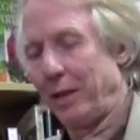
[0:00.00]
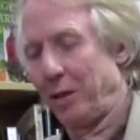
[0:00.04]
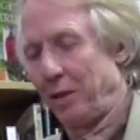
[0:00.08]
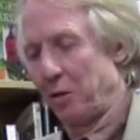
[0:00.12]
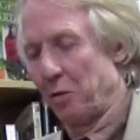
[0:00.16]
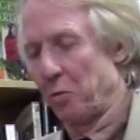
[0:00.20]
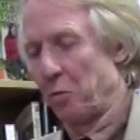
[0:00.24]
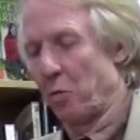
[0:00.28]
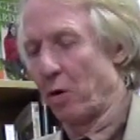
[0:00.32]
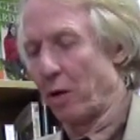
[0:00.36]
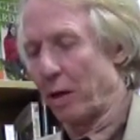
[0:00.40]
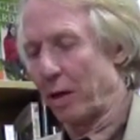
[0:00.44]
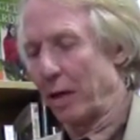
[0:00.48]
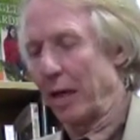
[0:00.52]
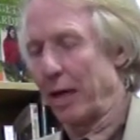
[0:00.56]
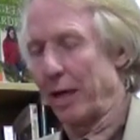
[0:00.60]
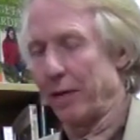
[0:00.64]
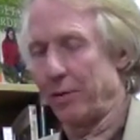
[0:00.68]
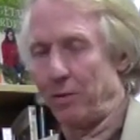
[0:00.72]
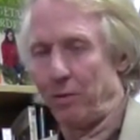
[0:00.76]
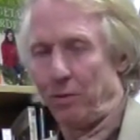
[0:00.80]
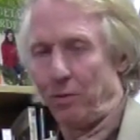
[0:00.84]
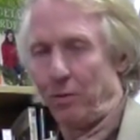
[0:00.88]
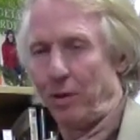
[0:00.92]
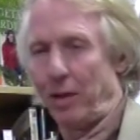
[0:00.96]
in the work
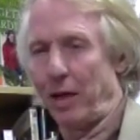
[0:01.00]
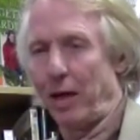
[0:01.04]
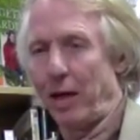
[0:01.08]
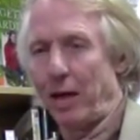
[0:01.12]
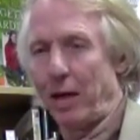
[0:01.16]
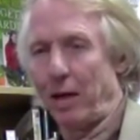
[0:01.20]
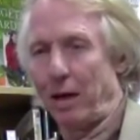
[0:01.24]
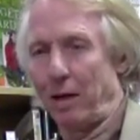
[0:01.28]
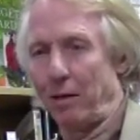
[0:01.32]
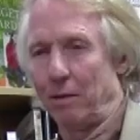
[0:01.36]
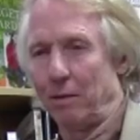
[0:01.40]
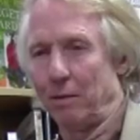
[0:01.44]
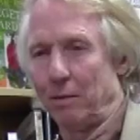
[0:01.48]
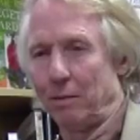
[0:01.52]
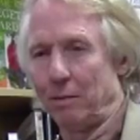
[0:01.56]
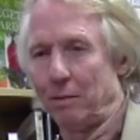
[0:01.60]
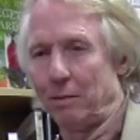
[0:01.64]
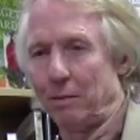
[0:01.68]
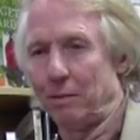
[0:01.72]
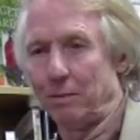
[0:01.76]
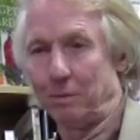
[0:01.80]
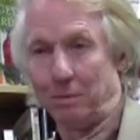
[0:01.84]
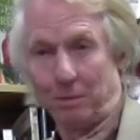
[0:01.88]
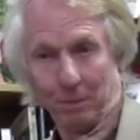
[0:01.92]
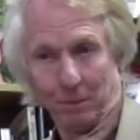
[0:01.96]
I do now
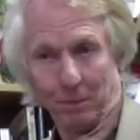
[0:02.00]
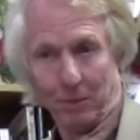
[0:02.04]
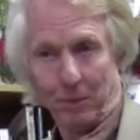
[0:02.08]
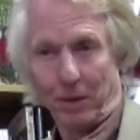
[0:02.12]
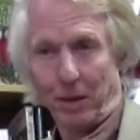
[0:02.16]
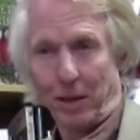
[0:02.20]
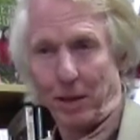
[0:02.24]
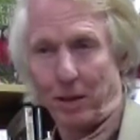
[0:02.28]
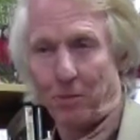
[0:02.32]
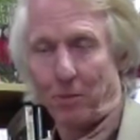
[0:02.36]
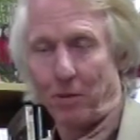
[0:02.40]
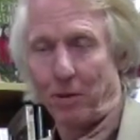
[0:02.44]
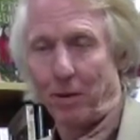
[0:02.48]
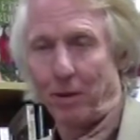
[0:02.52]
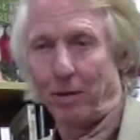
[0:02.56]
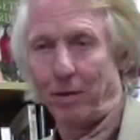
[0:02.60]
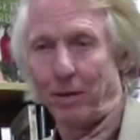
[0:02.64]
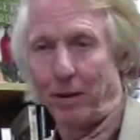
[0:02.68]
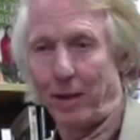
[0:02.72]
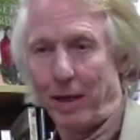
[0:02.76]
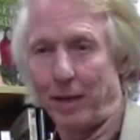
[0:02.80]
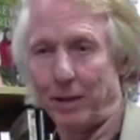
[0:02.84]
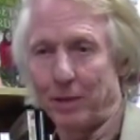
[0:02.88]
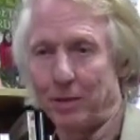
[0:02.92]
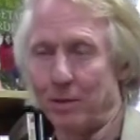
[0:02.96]
with ACORN
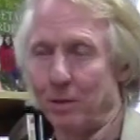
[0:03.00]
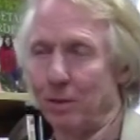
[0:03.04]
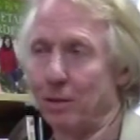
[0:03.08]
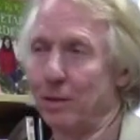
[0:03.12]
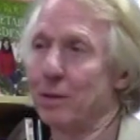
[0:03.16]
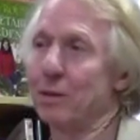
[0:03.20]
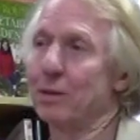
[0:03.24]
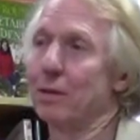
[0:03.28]
International,